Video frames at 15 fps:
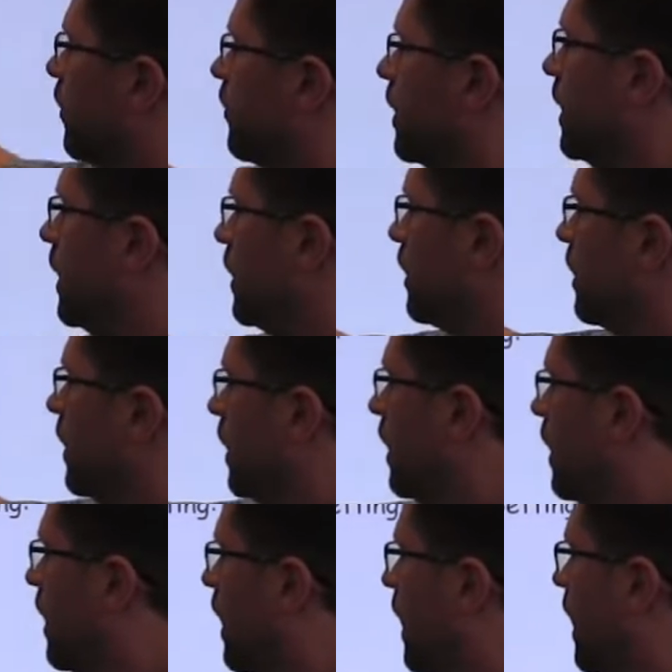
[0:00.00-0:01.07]
over here,
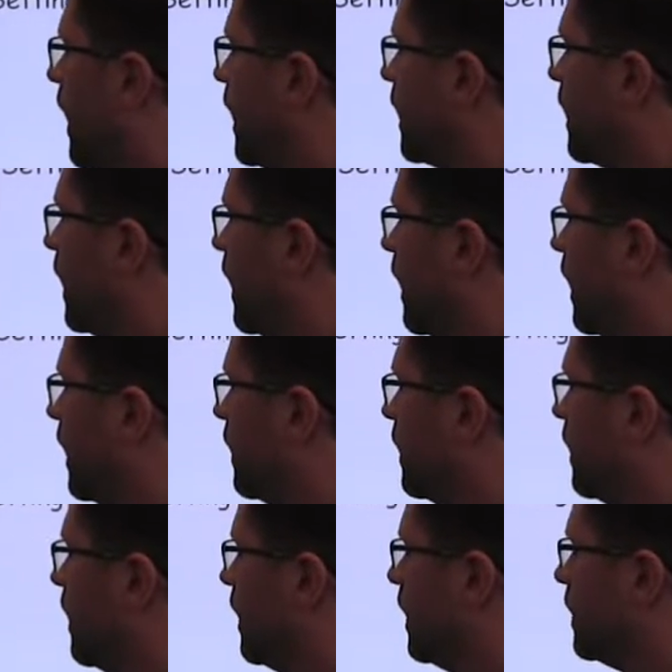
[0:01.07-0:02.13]
I
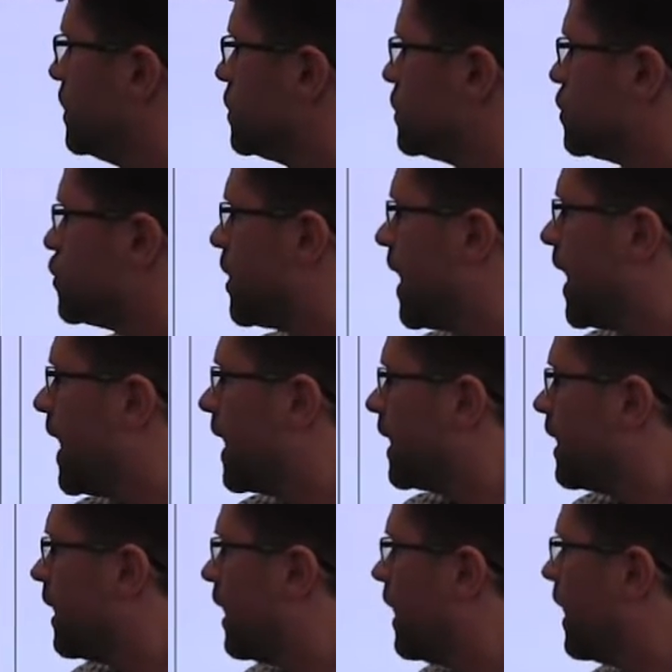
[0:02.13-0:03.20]
can
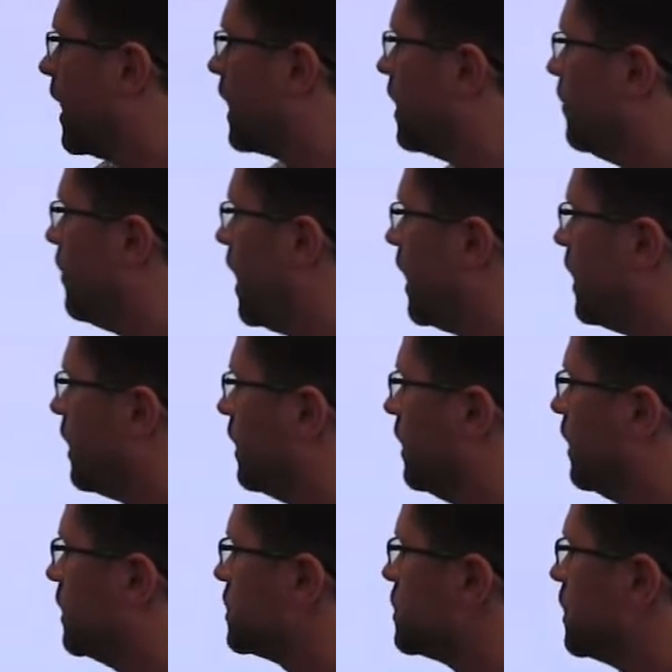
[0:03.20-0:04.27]
drag and I can make
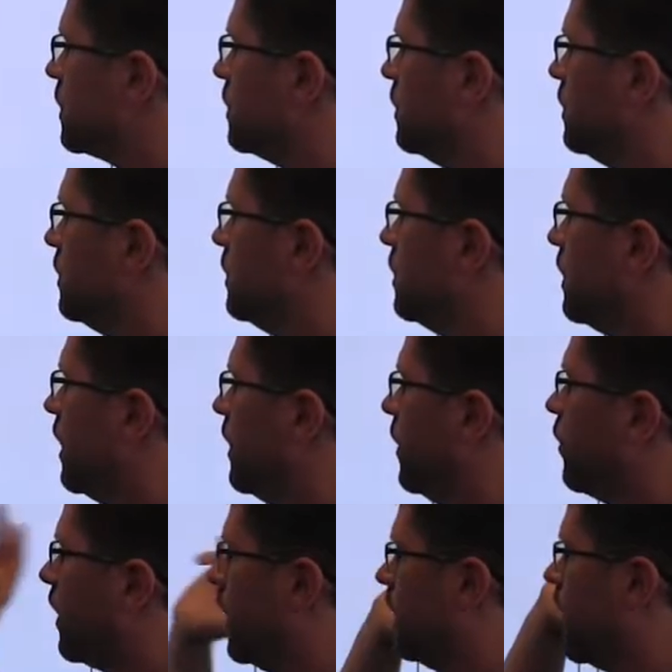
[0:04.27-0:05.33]
a circle, and
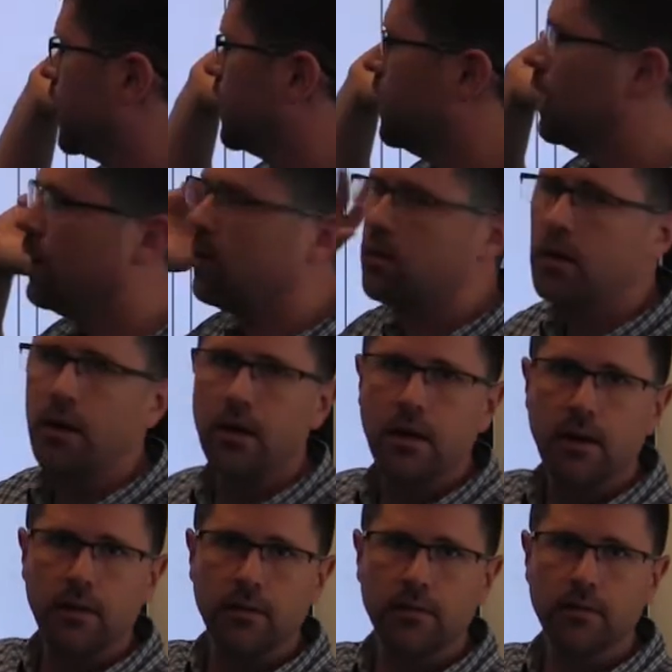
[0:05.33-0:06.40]
then when I let go,
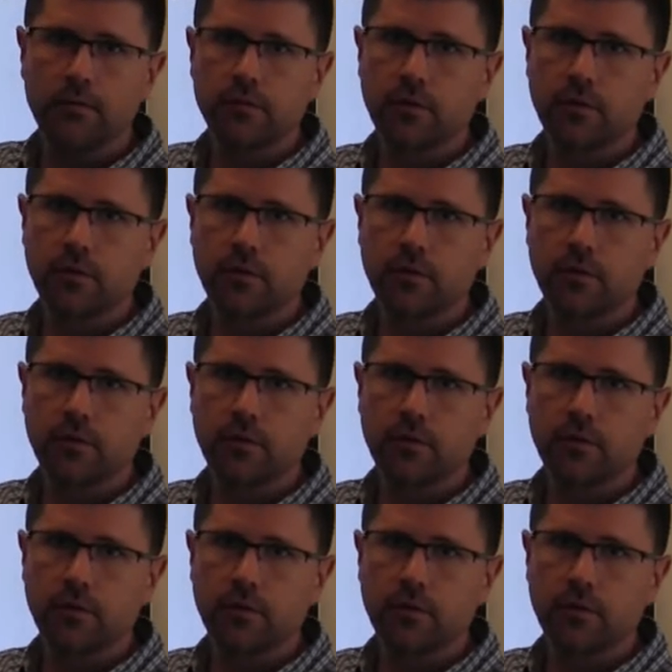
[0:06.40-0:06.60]
the